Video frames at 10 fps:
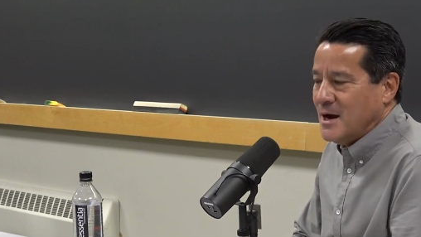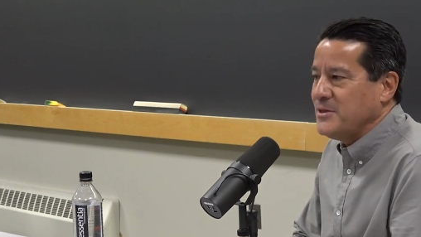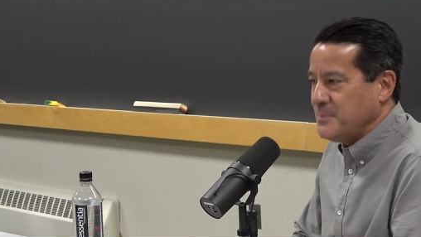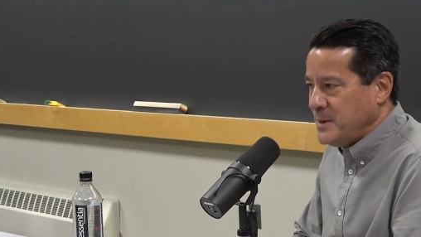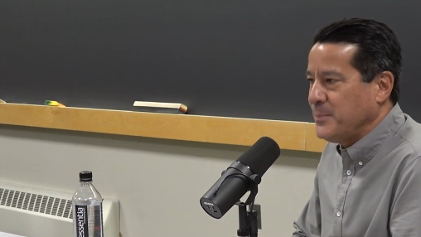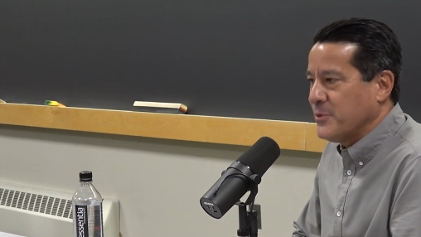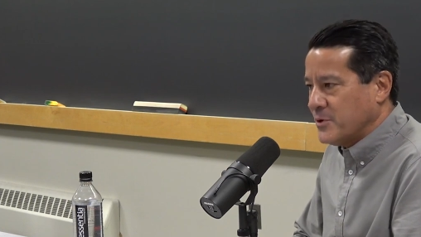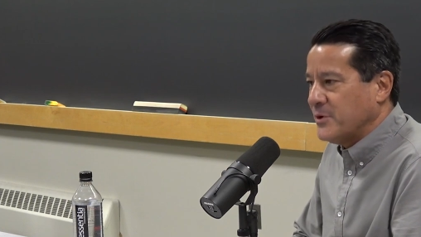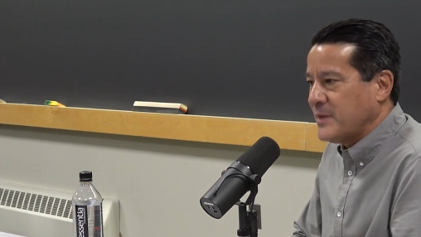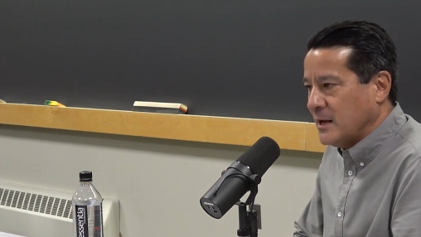I think people
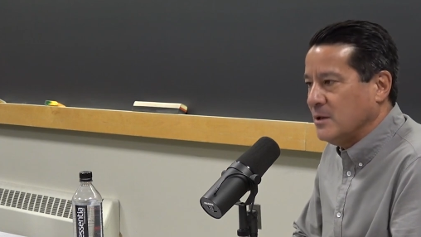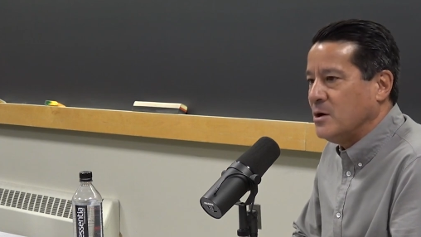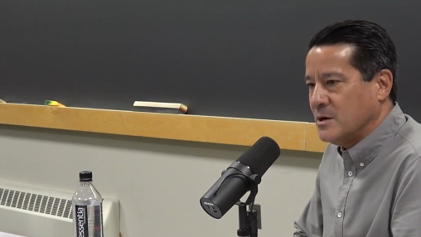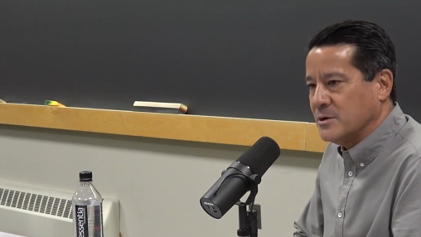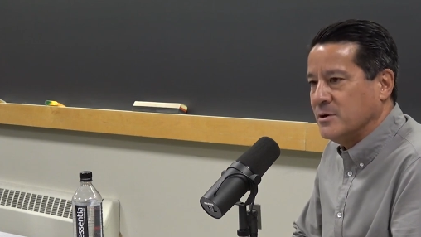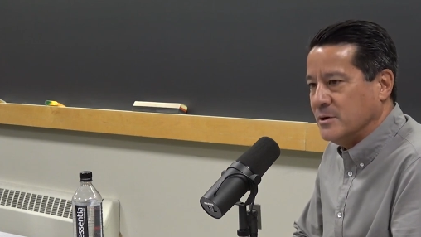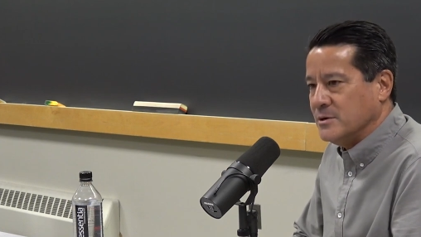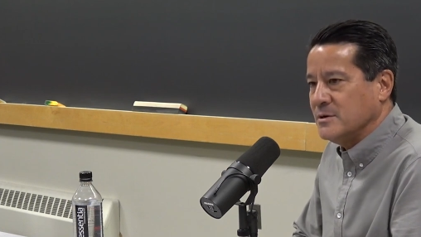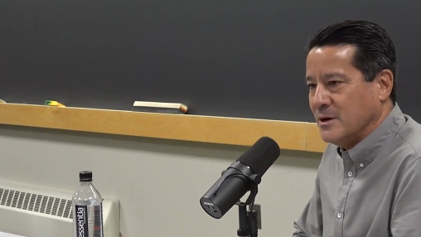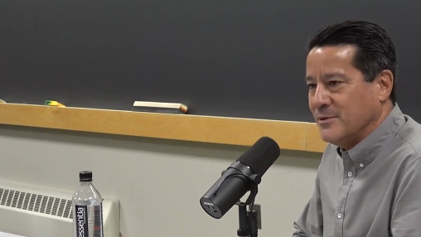that are at that
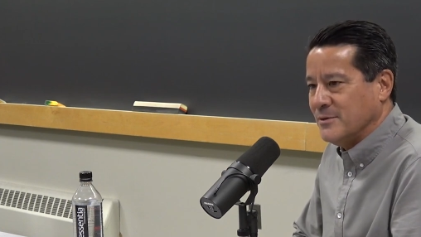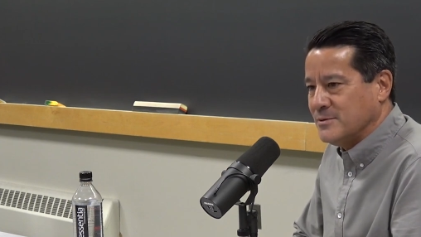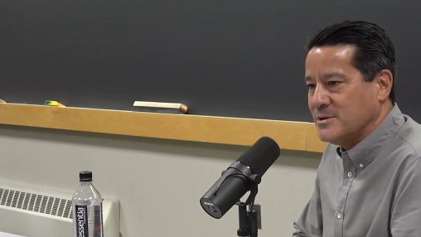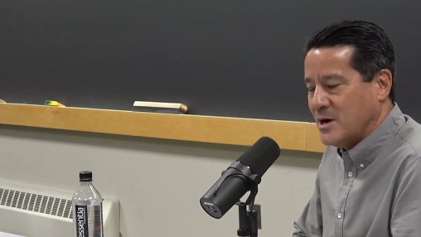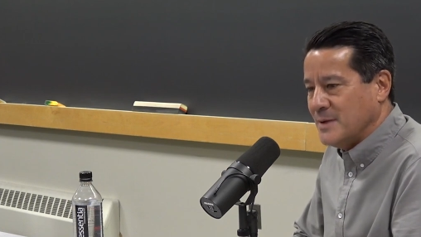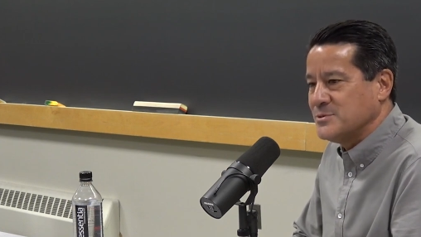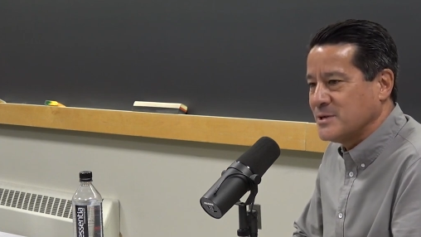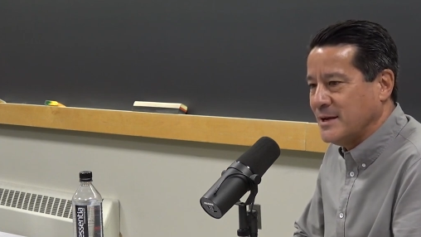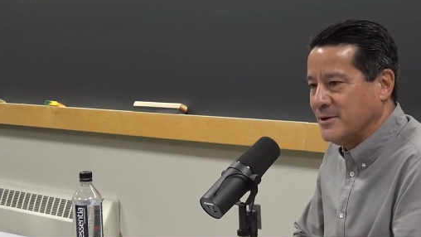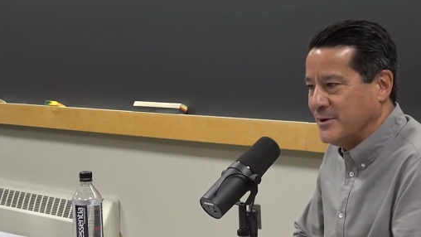longer, you know, the time
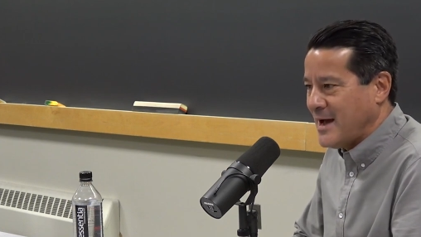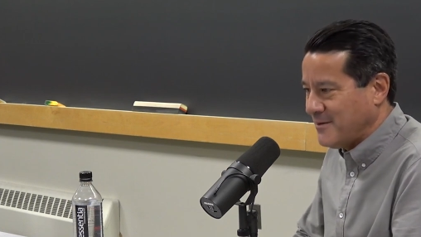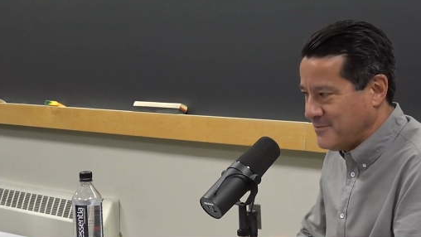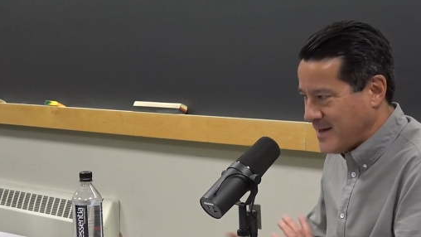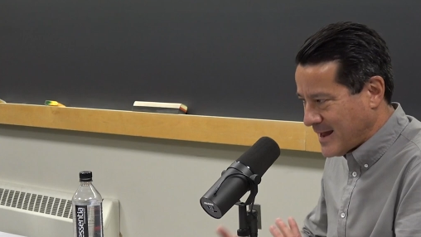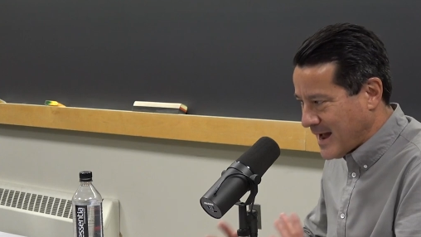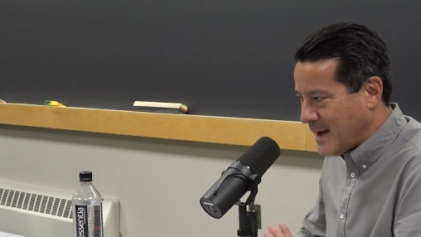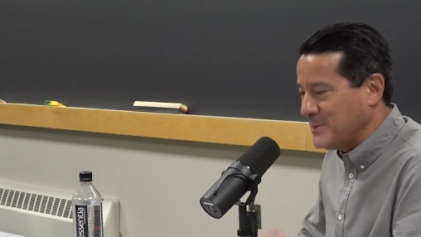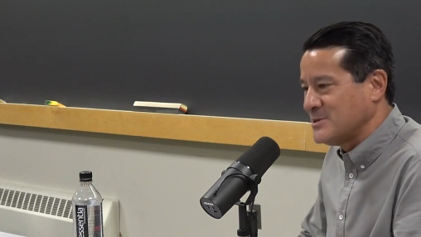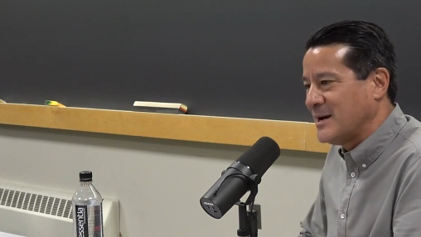scale and have that
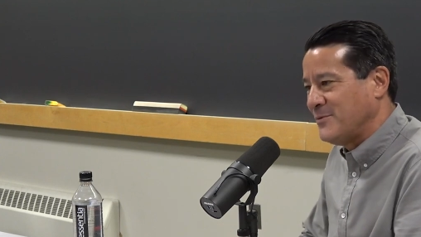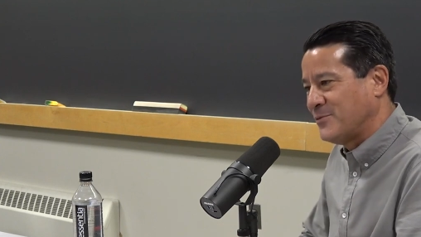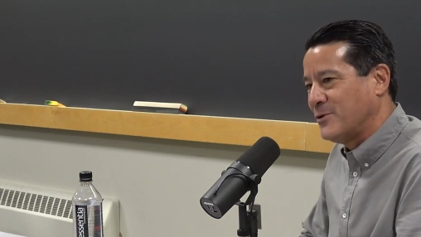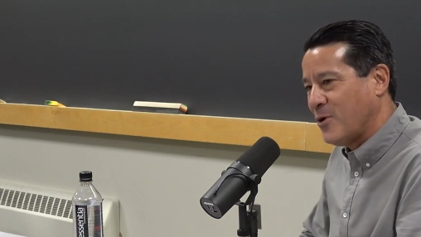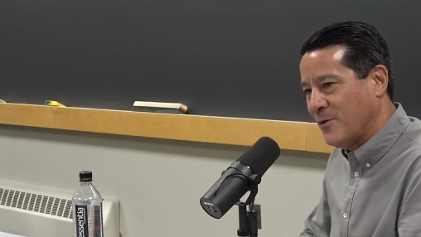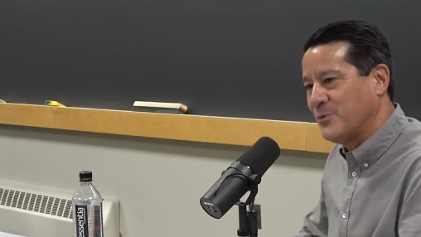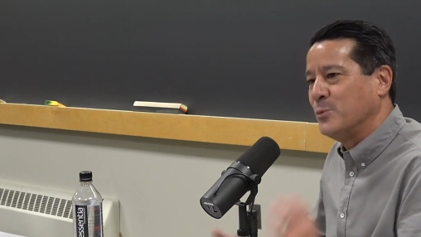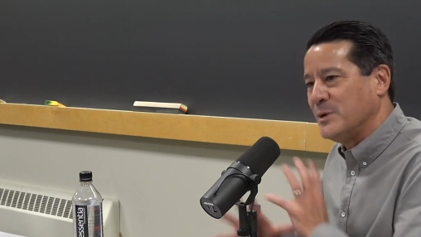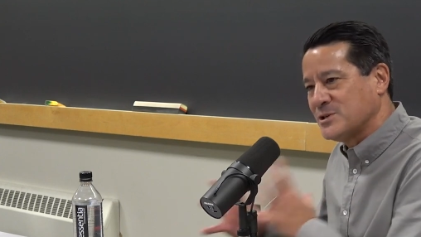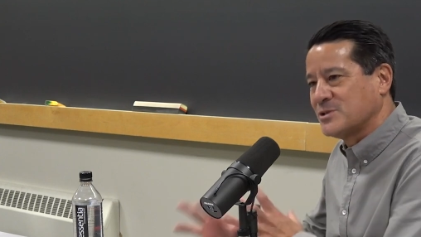appetite for all the
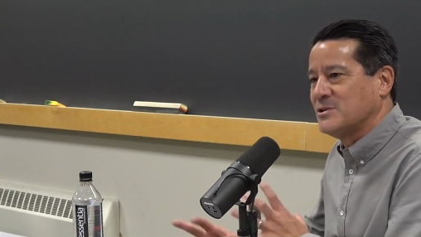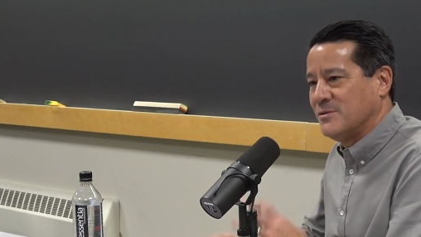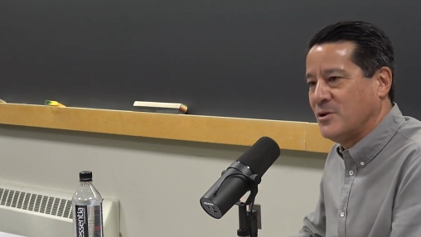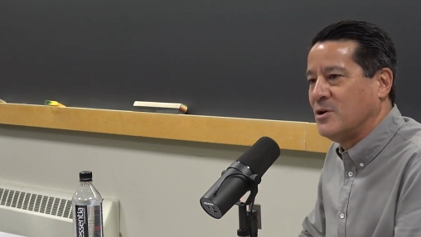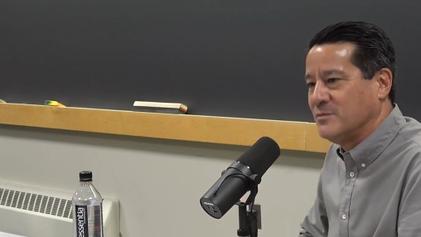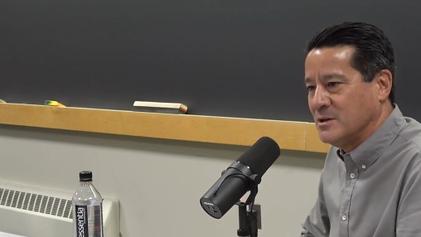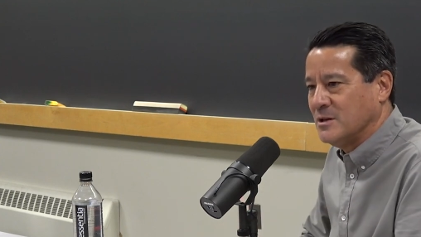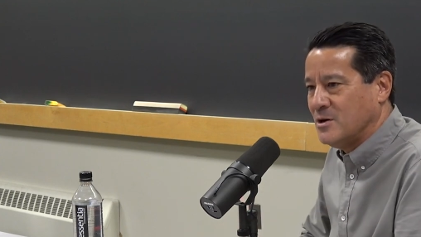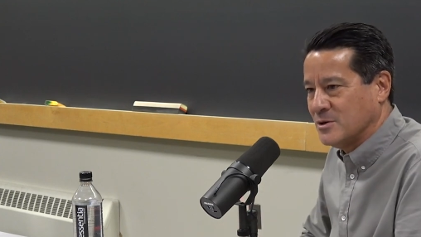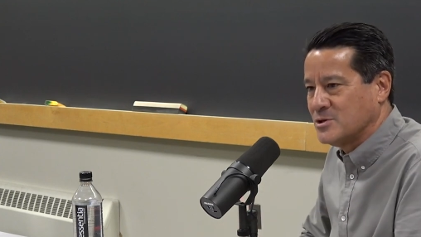risks involved in
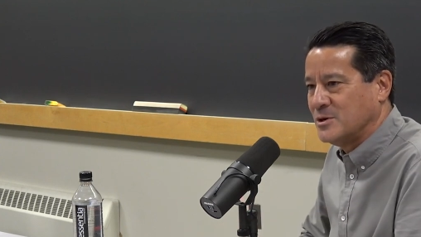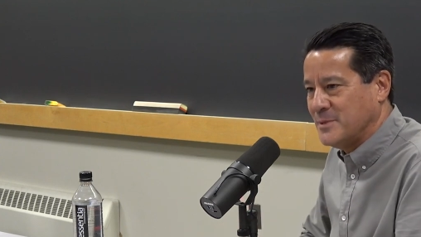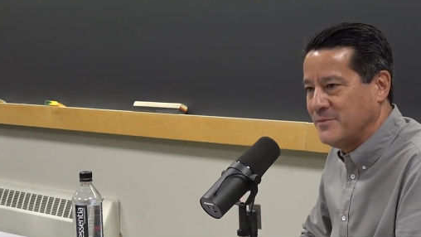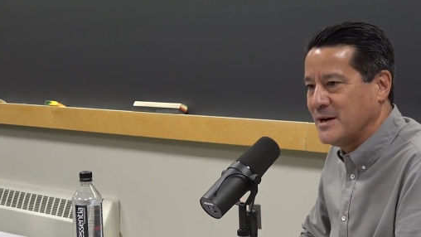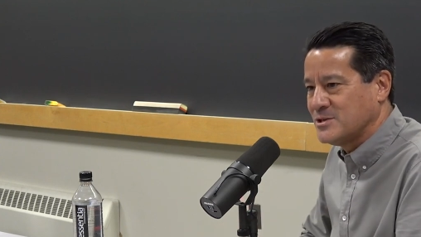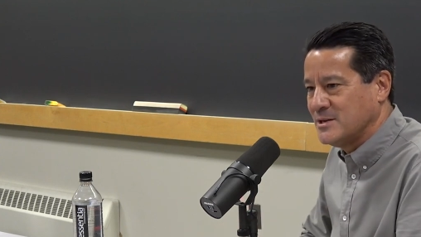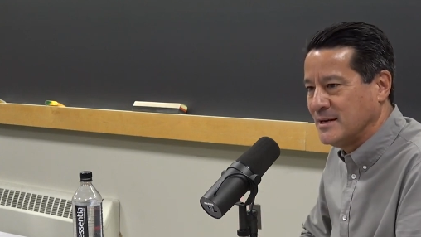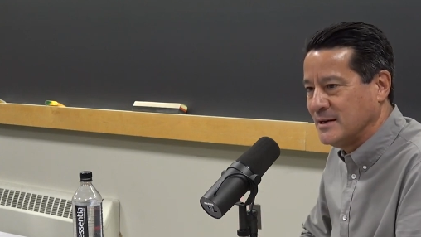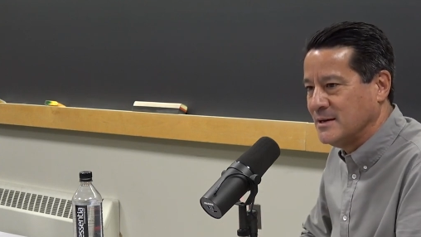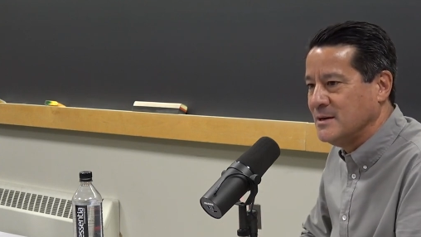long-term
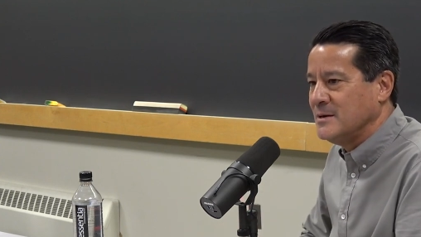investing